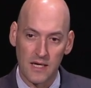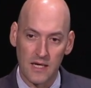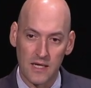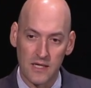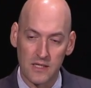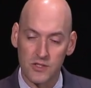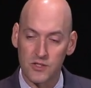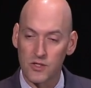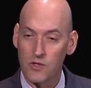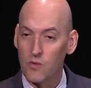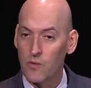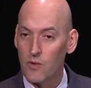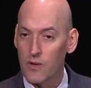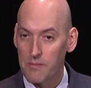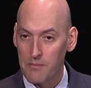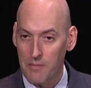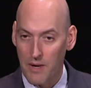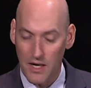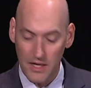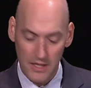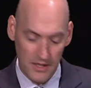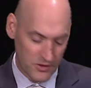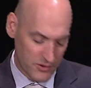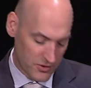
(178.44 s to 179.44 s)
So we
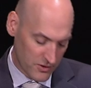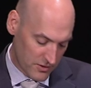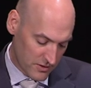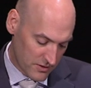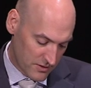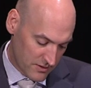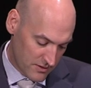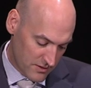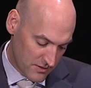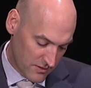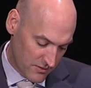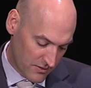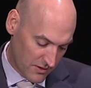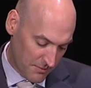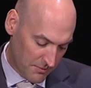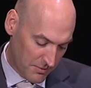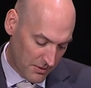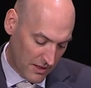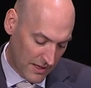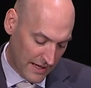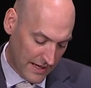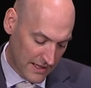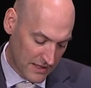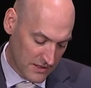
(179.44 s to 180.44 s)
monitored the
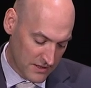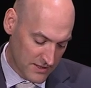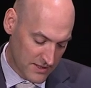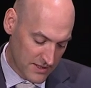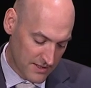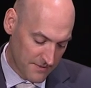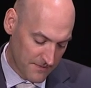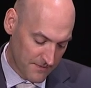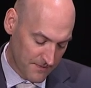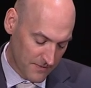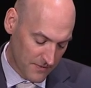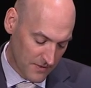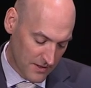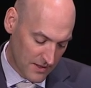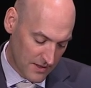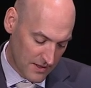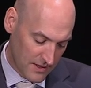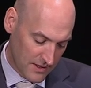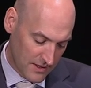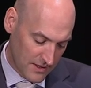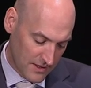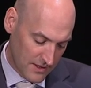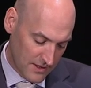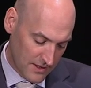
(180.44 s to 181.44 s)
plants
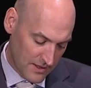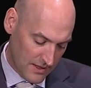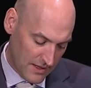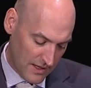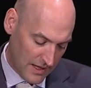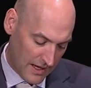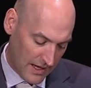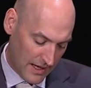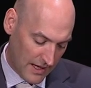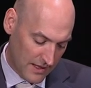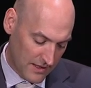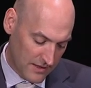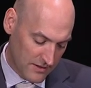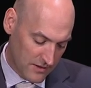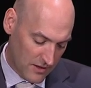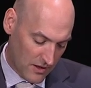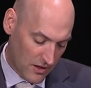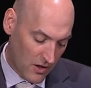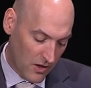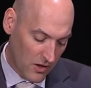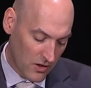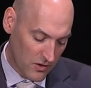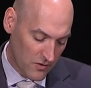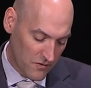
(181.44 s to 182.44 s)
and
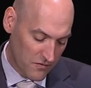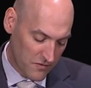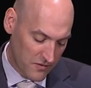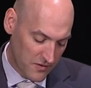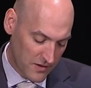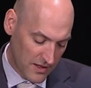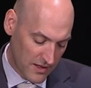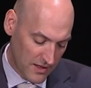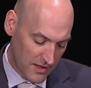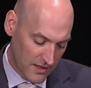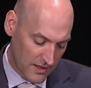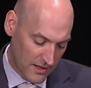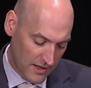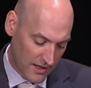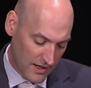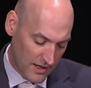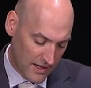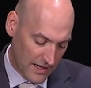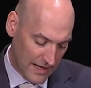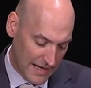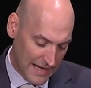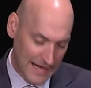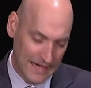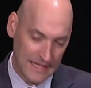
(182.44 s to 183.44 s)
all of the
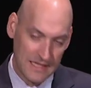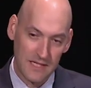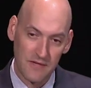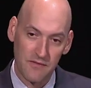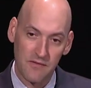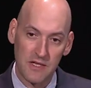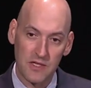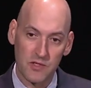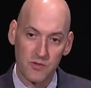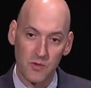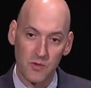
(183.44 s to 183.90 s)
activities